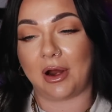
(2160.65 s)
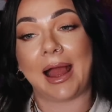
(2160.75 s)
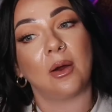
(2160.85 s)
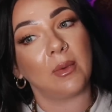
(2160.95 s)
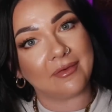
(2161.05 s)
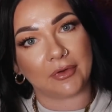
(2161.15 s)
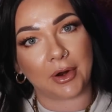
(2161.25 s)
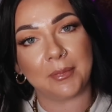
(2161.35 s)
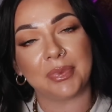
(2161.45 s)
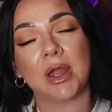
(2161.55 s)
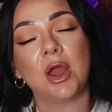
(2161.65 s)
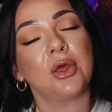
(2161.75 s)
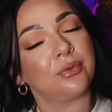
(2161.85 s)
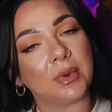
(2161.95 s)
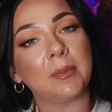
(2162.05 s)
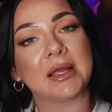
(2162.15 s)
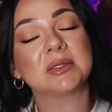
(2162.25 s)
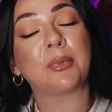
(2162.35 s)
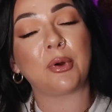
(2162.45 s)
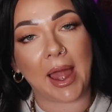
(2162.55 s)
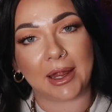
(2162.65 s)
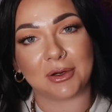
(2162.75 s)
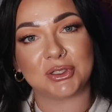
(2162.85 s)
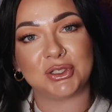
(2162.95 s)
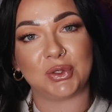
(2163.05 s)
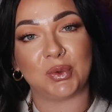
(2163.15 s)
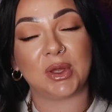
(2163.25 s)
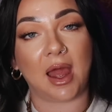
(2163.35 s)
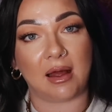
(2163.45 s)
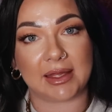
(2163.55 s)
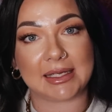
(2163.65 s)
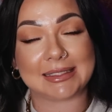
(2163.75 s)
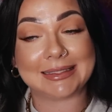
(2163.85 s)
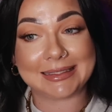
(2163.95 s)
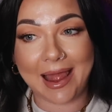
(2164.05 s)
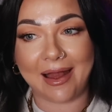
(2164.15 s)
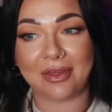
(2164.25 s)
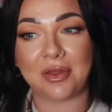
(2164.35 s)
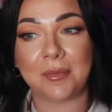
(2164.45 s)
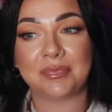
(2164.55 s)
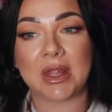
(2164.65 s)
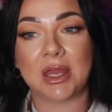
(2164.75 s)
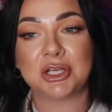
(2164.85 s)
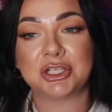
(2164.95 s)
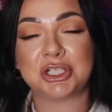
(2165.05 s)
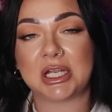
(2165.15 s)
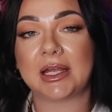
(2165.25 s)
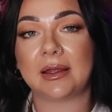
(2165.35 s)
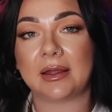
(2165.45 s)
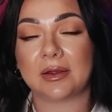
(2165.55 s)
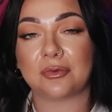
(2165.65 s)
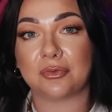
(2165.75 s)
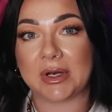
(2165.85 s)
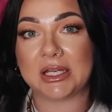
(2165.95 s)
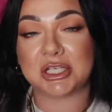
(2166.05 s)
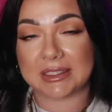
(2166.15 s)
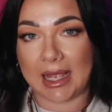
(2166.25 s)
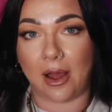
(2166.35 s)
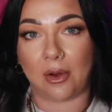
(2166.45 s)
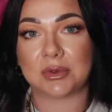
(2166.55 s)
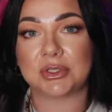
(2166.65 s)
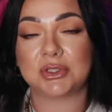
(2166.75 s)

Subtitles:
However, 3 months prior to Kelly's death, she reaches out